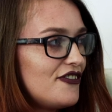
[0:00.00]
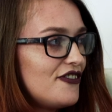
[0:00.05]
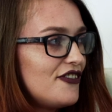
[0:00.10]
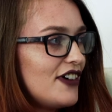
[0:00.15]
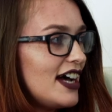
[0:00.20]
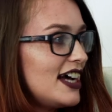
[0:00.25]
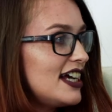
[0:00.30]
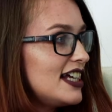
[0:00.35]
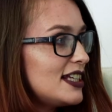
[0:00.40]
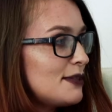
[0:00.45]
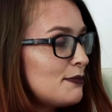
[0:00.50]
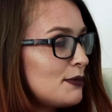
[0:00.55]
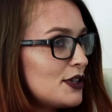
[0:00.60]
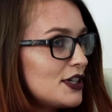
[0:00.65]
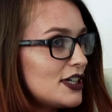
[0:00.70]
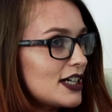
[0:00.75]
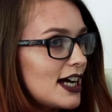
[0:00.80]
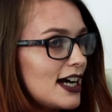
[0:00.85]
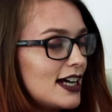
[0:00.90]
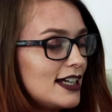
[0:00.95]
of love?
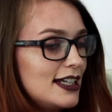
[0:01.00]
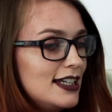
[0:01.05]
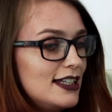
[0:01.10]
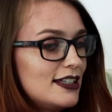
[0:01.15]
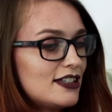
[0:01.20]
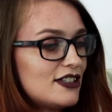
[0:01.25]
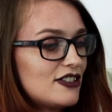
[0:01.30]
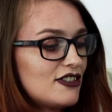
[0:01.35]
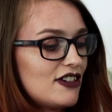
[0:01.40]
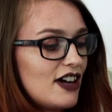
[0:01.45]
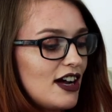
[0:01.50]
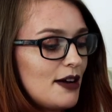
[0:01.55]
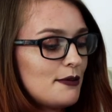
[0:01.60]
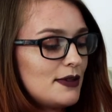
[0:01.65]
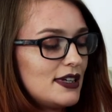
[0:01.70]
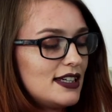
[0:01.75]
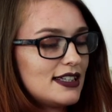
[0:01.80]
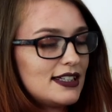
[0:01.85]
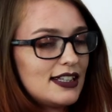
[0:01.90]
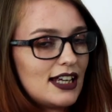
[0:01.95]
Facebook and Instagram, and
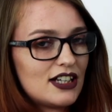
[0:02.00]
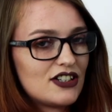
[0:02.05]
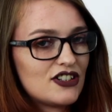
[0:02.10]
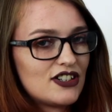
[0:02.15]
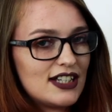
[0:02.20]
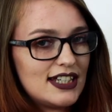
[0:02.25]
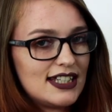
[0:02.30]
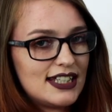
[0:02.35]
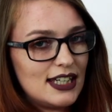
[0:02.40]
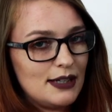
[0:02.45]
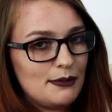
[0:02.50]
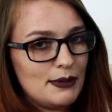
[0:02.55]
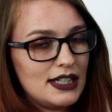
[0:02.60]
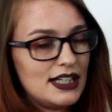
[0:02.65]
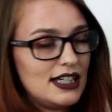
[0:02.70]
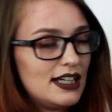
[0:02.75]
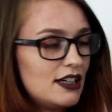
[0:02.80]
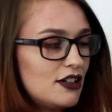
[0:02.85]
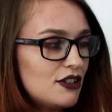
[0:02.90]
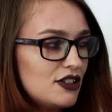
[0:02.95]
it's Naturally C B
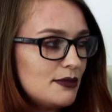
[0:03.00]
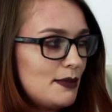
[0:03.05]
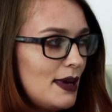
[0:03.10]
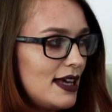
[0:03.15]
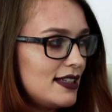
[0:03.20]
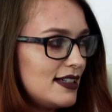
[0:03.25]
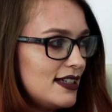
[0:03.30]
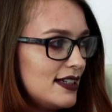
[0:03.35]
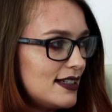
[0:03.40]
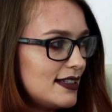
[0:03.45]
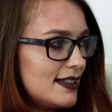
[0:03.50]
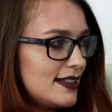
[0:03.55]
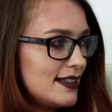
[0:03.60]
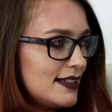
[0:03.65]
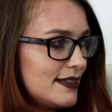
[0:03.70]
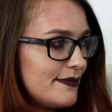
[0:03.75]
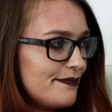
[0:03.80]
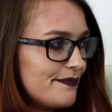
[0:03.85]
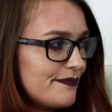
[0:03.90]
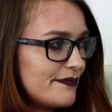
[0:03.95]
D Cosmetics.
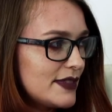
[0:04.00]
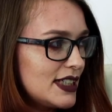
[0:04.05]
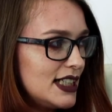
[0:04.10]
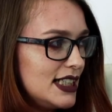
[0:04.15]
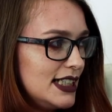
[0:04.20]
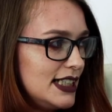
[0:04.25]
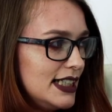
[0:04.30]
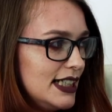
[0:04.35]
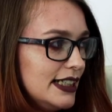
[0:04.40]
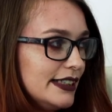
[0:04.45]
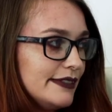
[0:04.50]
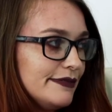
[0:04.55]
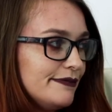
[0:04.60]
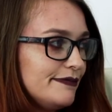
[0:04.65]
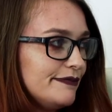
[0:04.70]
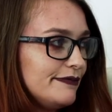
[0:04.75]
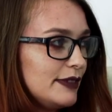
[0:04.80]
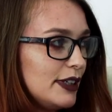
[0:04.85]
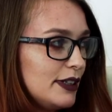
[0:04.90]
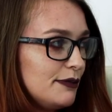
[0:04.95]
Mm. And yeah,
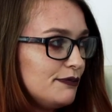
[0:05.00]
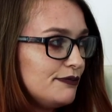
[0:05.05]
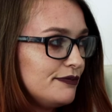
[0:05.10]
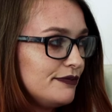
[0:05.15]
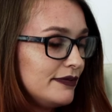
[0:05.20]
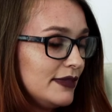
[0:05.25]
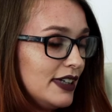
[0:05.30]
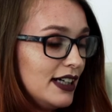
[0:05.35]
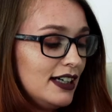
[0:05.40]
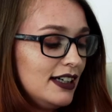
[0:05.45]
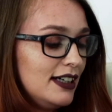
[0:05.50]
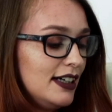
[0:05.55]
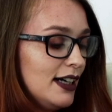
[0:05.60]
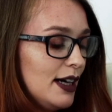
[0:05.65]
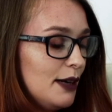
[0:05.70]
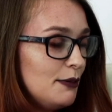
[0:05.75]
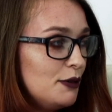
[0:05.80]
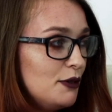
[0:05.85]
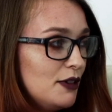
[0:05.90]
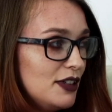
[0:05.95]
I, yeah,
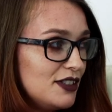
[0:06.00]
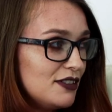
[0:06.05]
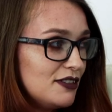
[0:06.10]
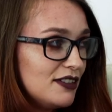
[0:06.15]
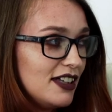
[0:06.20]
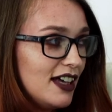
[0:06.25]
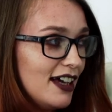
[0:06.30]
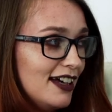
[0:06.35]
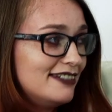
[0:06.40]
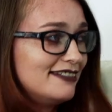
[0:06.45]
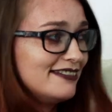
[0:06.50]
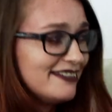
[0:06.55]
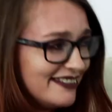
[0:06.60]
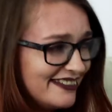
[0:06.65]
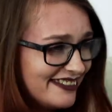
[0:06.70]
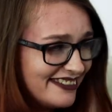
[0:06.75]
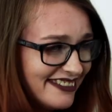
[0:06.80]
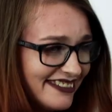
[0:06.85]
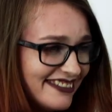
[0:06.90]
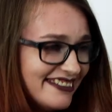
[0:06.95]
I'm always on there.
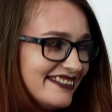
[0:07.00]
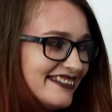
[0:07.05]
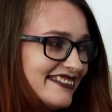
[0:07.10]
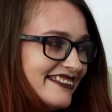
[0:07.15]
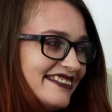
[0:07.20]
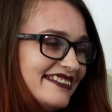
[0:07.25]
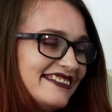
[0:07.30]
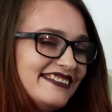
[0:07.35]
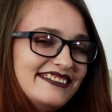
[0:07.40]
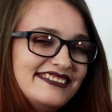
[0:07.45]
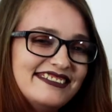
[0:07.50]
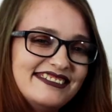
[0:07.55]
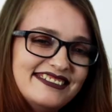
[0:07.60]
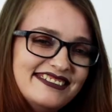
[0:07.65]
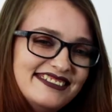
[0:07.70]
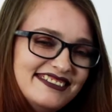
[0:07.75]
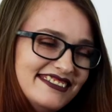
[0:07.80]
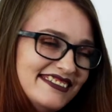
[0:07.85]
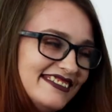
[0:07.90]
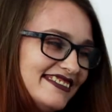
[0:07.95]
You need to get down
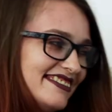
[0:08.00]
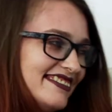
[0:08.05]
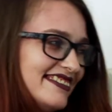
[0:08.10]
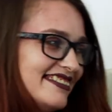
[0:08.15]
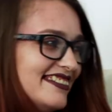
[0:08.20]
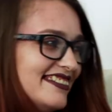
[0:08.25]
there, you need to